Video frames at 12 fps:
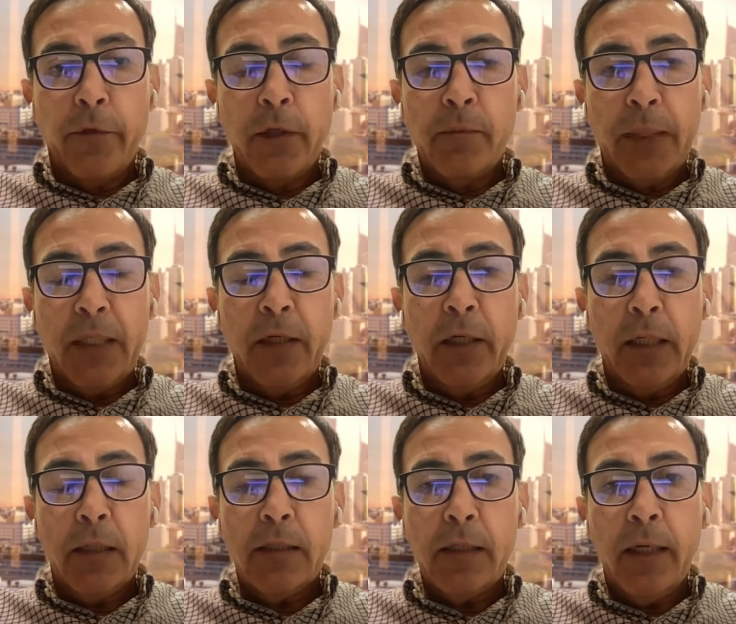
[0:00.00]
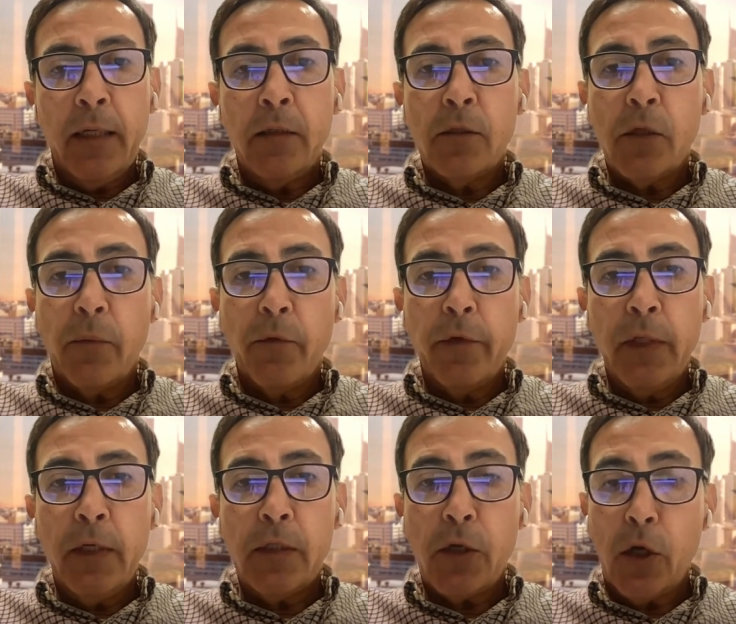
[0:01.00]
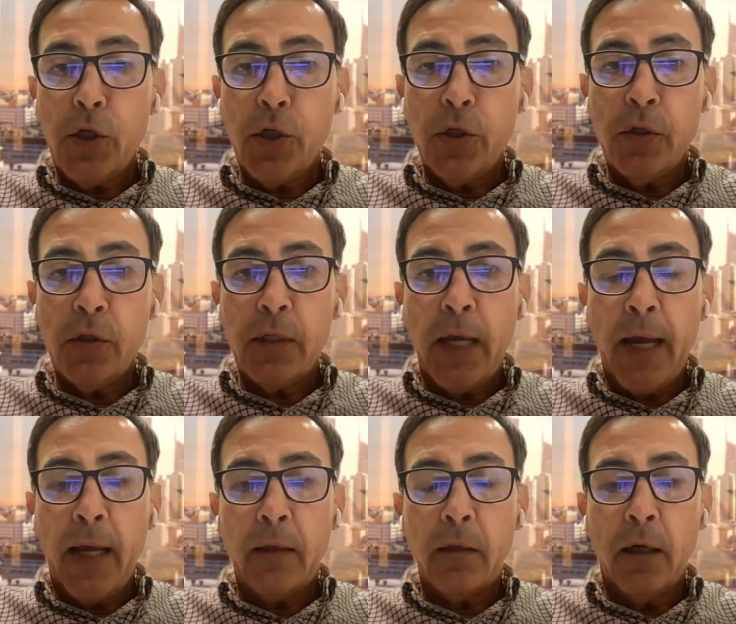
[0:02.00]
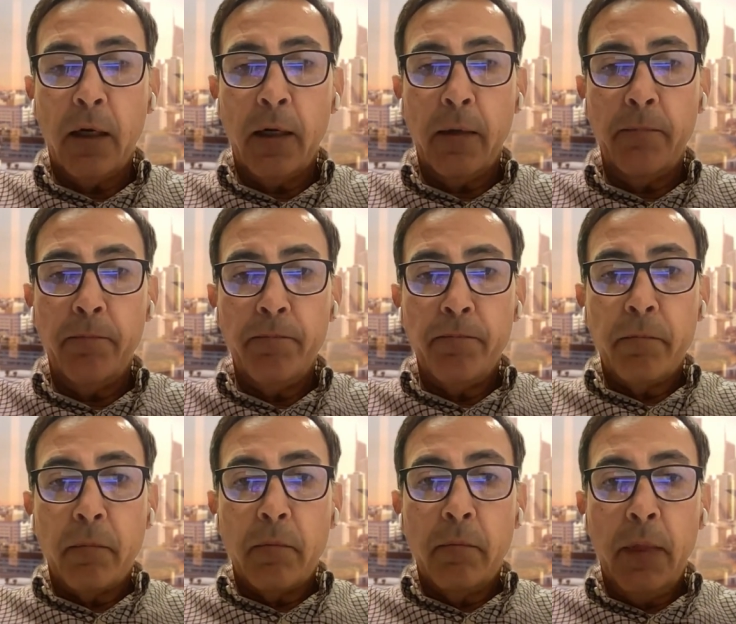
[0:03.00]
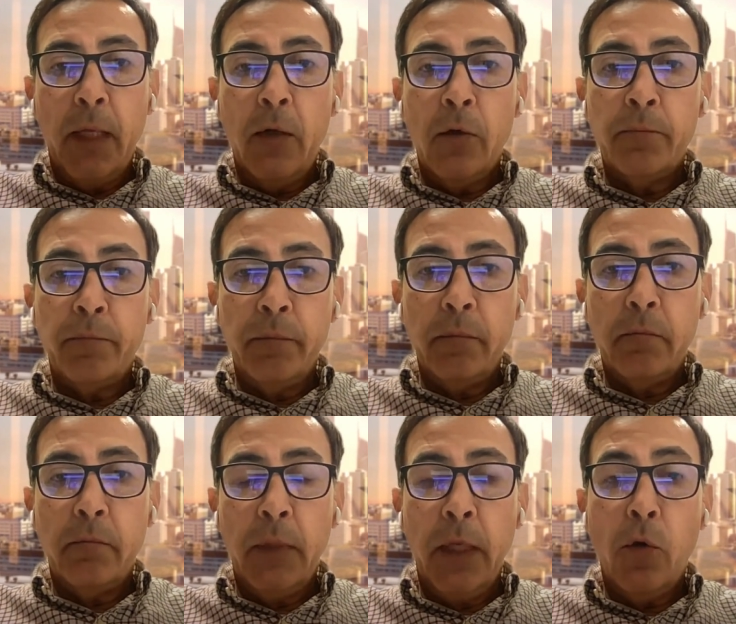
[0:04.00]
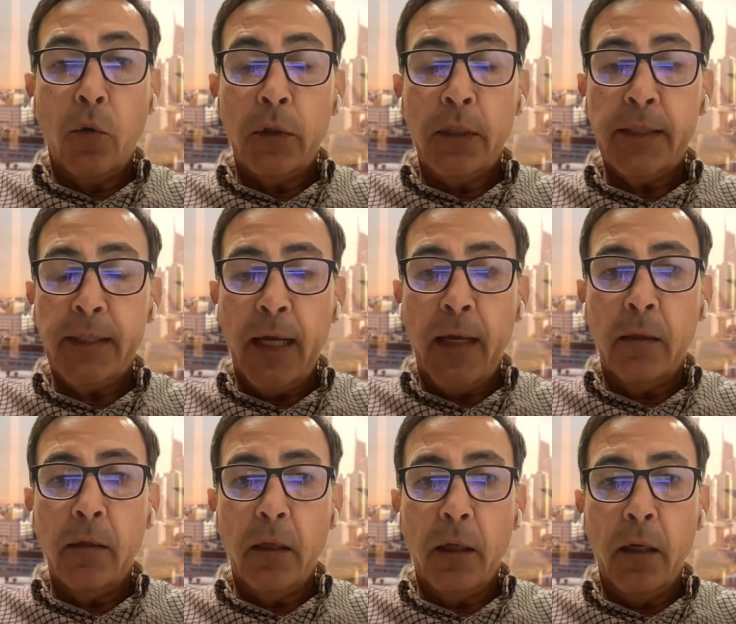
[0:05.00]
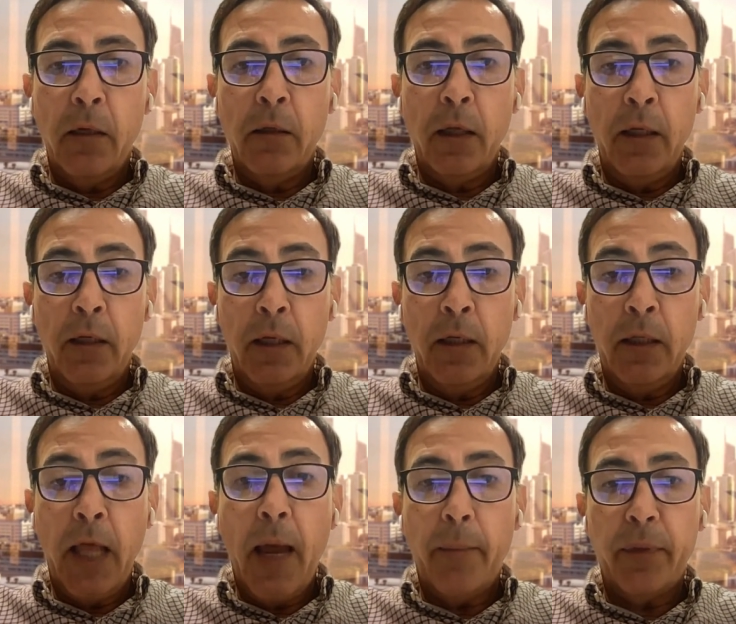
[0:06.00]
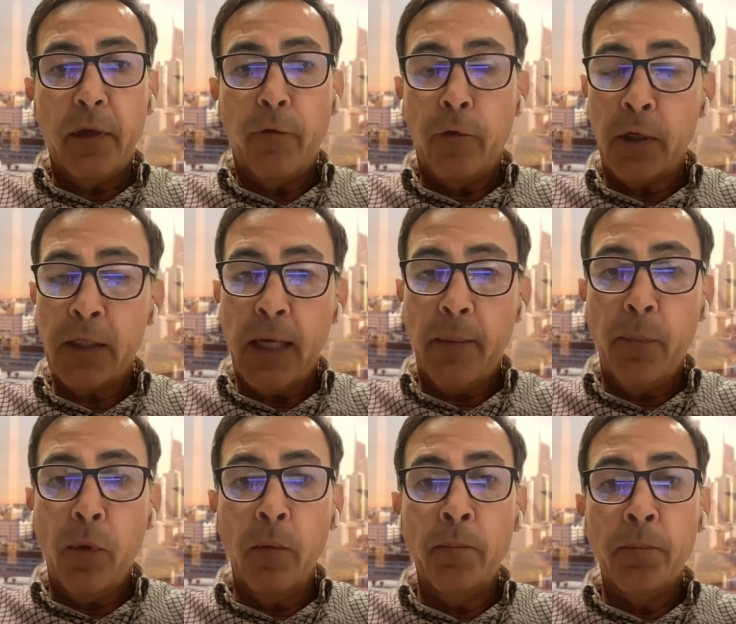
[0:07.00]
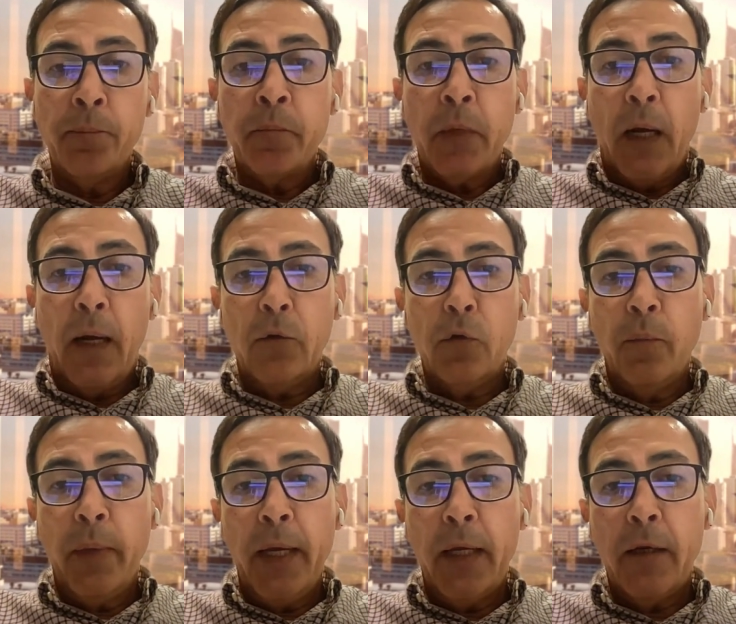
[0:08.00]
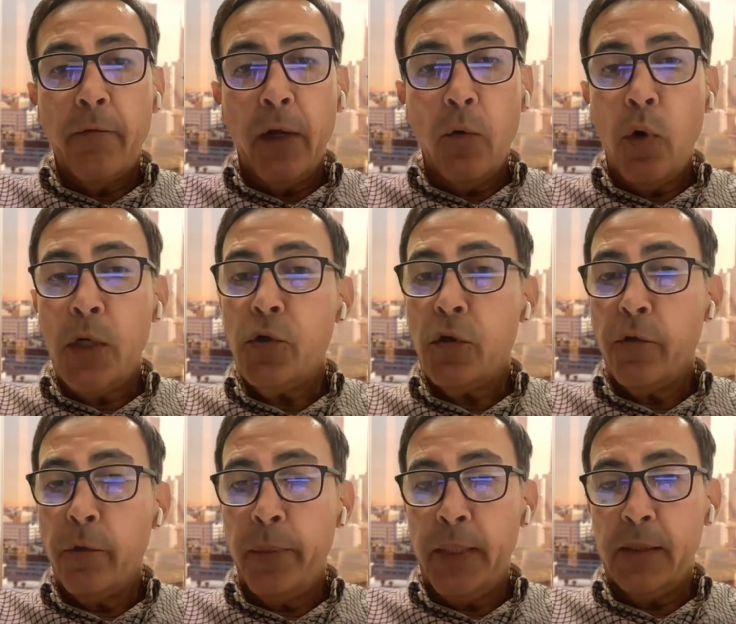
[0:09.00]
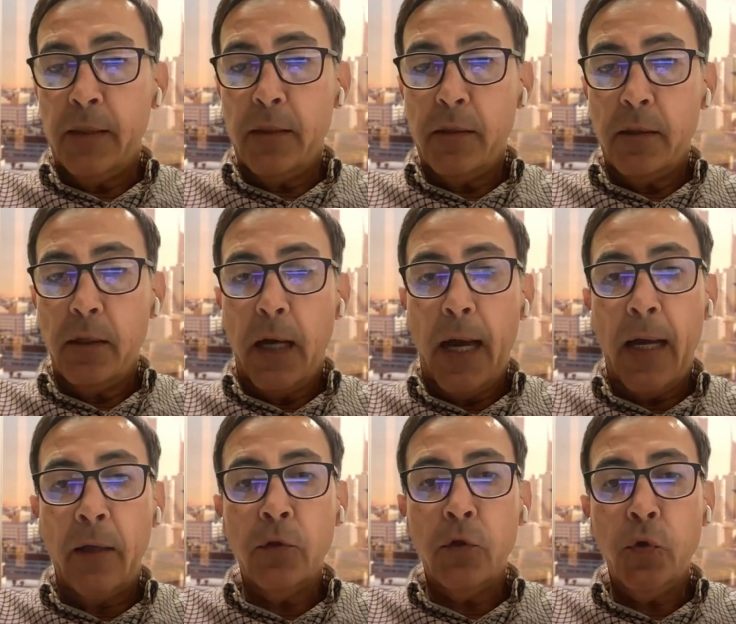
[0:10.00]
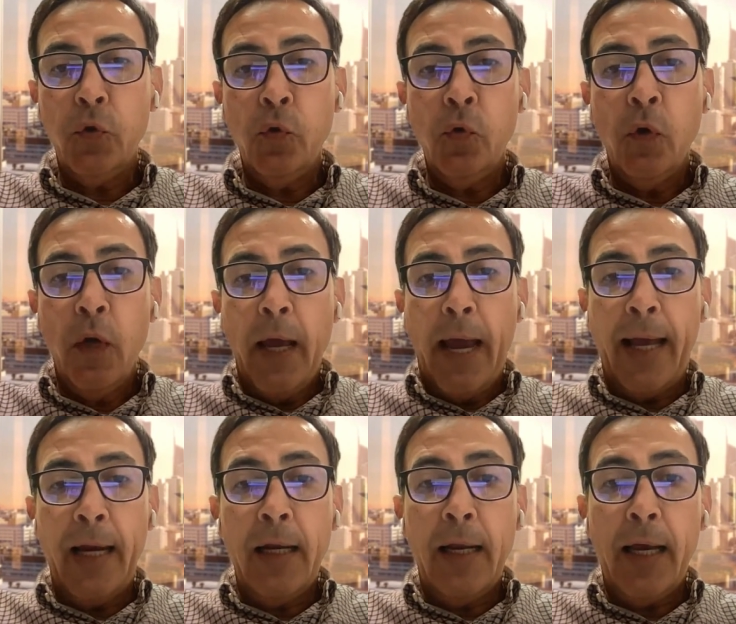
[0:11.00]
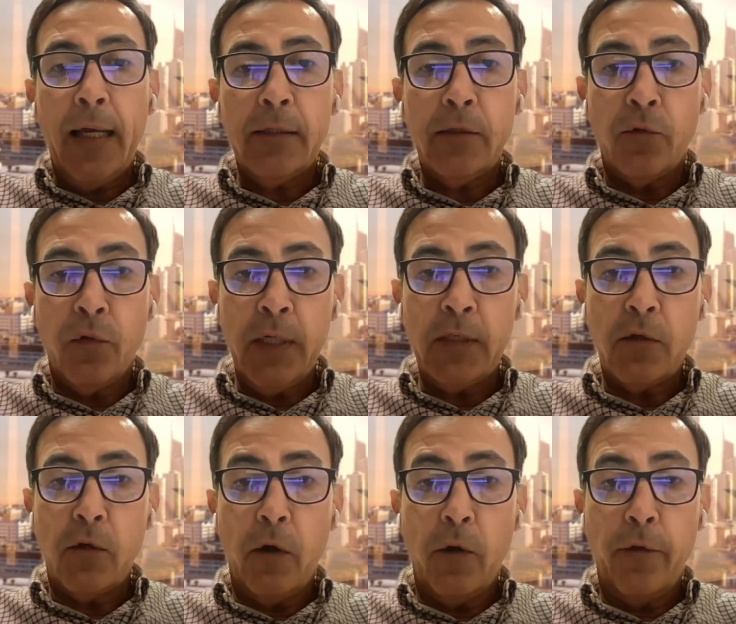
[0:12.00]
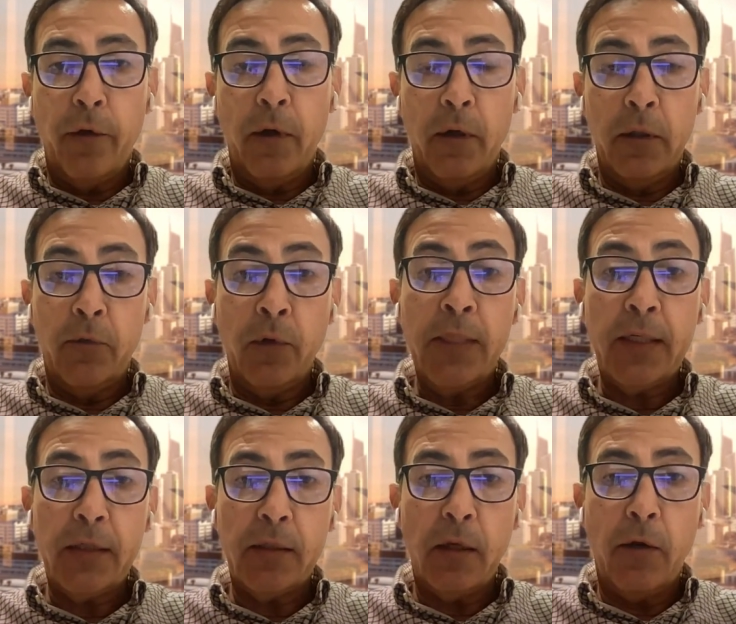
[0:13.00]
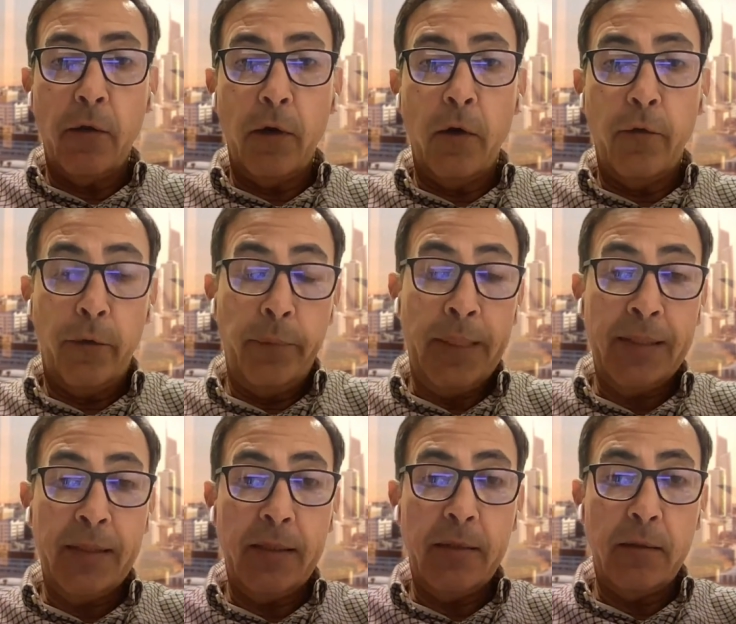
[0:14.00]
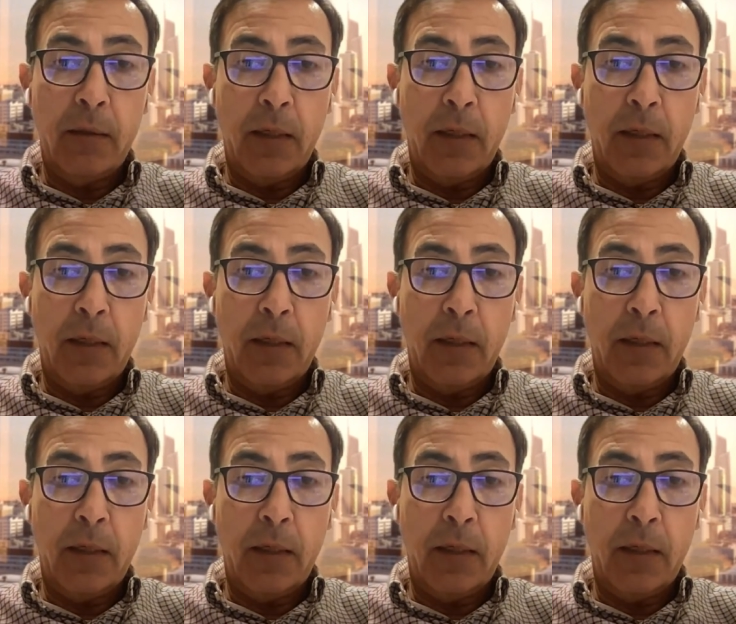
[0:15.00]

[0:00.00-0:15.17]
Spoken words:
materials and some of the discussions that need to understand in depth. For example, how to make evaluation of a business, how to analyze the risks of a business,